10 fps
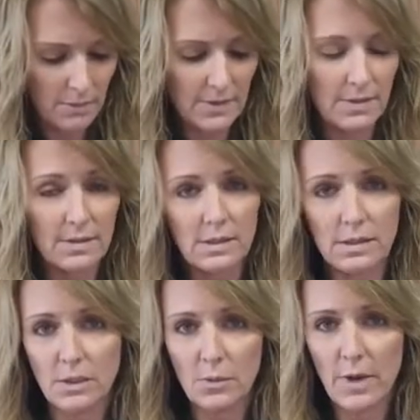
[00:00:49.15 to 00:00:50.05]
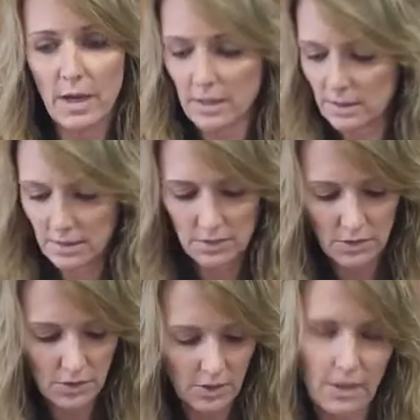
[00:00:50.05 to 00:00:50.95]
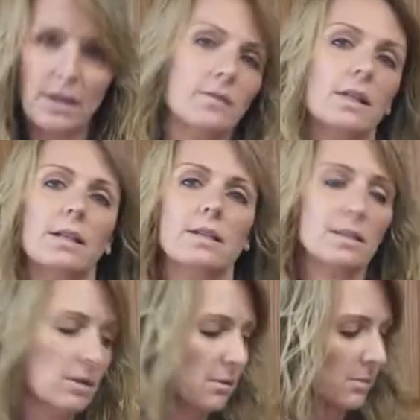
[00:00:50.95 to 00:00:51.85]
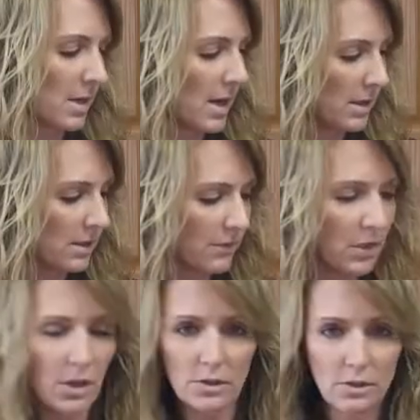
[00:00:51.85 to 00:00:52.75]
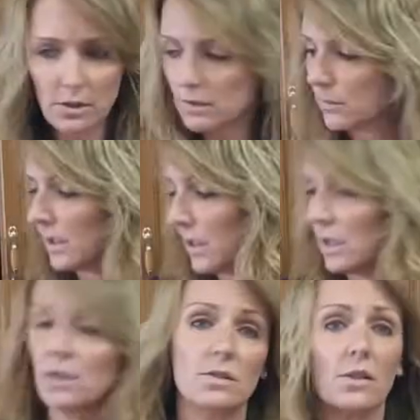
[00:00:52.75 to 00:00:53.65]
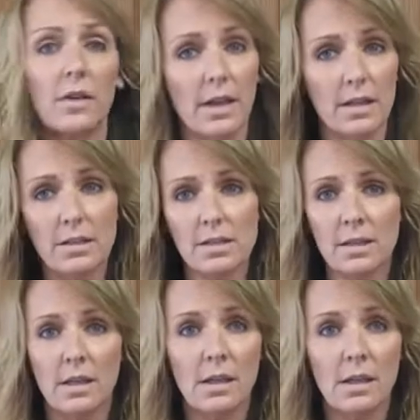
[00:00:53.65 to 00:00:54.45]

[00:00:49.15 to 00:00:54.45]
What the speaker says: This is clear wax, so you're going to have to get some additive color. You can use crayons.